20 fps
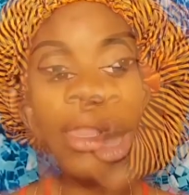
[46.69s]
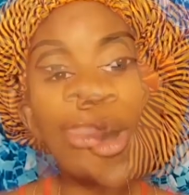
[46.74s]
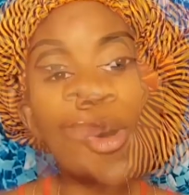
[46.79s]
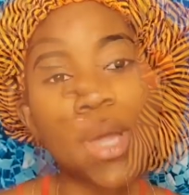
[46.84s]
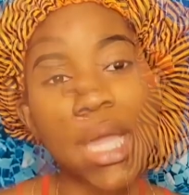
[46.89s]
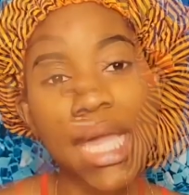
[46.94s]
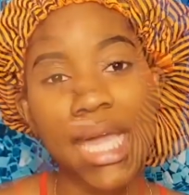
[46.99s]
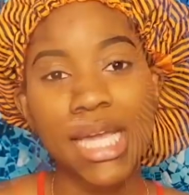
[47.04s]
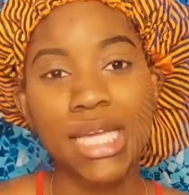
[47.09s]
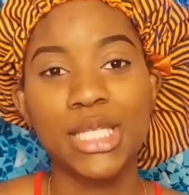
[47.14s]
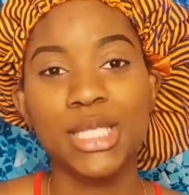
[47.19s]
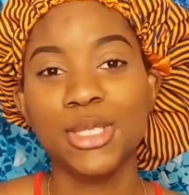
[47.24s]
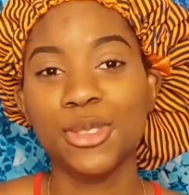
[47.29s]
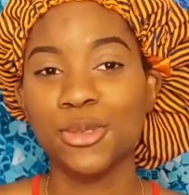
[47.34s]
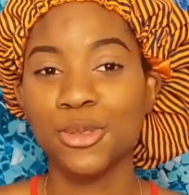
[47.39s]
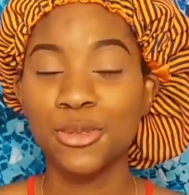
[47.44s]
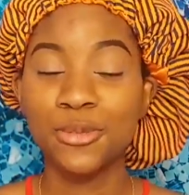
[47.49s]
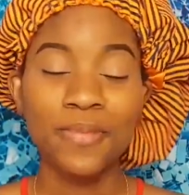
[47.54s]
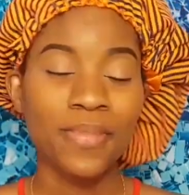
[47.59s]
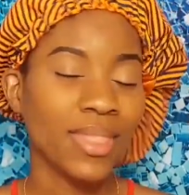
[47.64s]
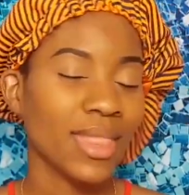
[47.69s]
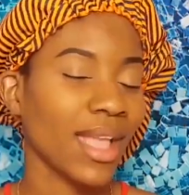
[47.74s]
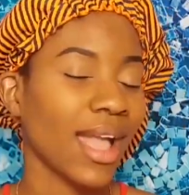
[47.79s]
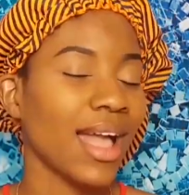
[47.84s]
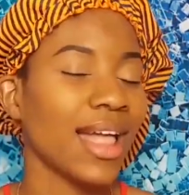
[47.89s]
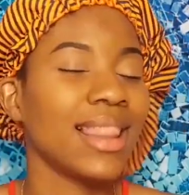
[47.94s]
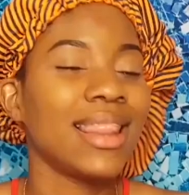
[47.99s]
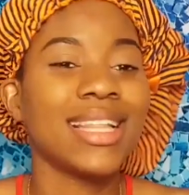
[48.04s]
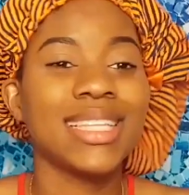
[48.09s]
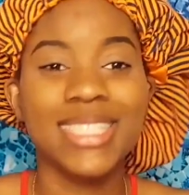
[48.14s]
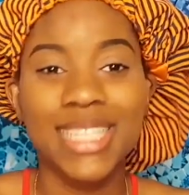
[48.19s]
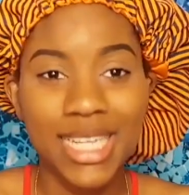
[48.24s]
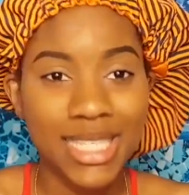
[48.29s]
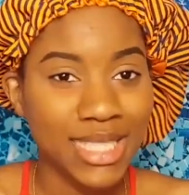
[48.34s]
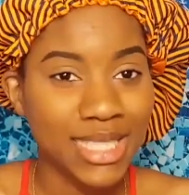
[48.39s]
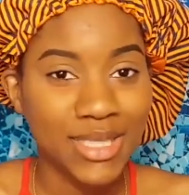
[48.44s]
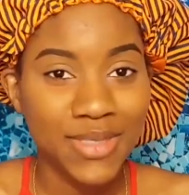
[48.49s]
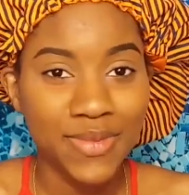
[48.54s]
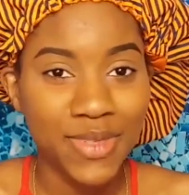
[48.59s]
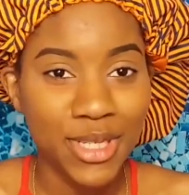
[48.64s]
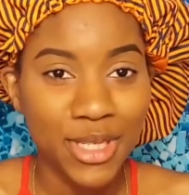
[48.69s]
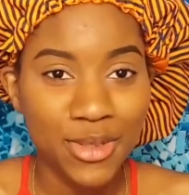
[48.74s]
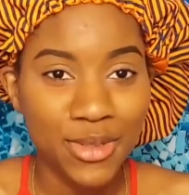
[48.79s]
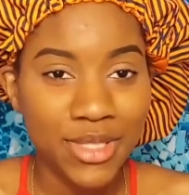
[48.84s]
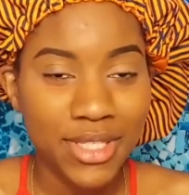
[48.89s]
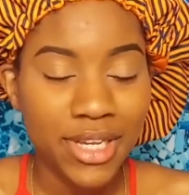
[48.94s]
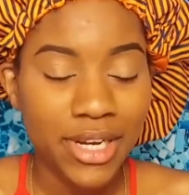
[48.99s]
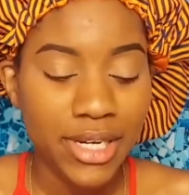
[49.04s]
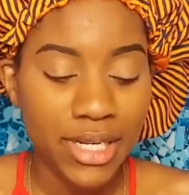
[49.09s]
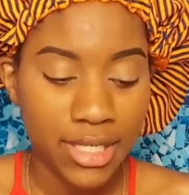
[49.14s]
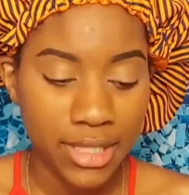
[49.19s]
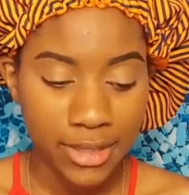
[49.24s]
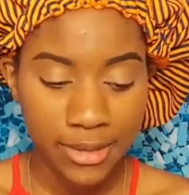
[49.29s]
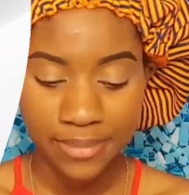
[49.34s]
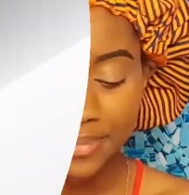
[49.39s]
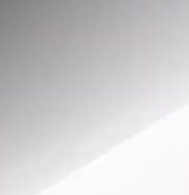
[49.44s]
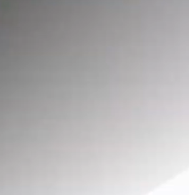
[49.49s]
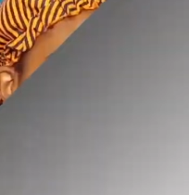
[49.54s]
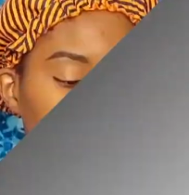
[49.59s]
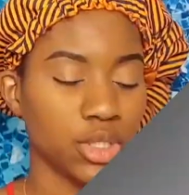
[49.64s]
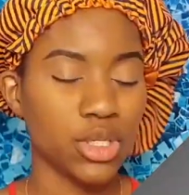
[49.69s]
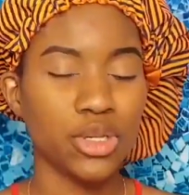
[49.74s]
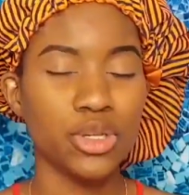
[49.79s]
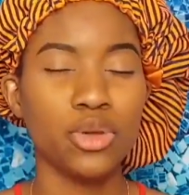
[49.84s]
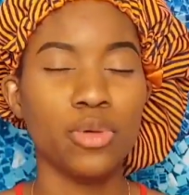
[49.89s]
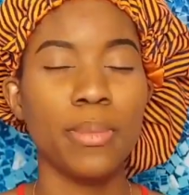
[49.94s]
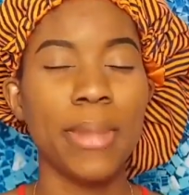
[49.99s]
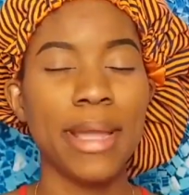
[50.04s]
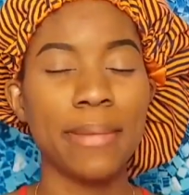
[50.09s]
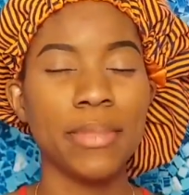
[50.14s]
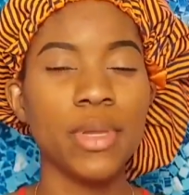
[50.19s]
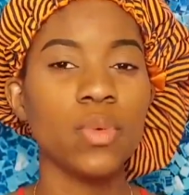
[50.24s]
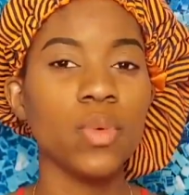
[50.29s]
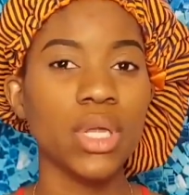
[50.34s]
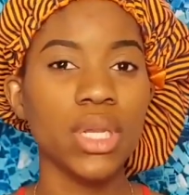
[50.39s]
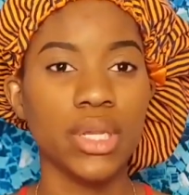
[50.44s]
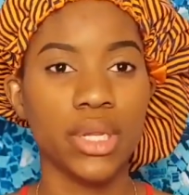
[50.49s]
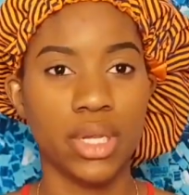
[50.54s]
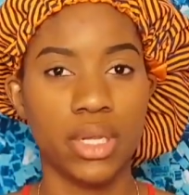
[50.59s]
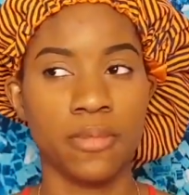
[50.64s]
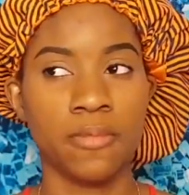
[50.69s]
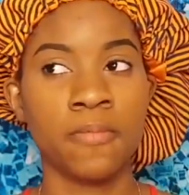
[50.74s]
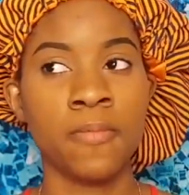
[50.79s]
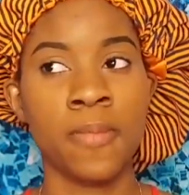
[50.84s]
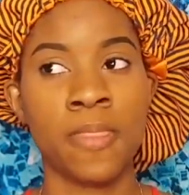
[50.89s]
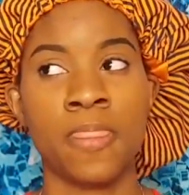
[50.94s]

Okay, so let's get this video started. So you might be wondering,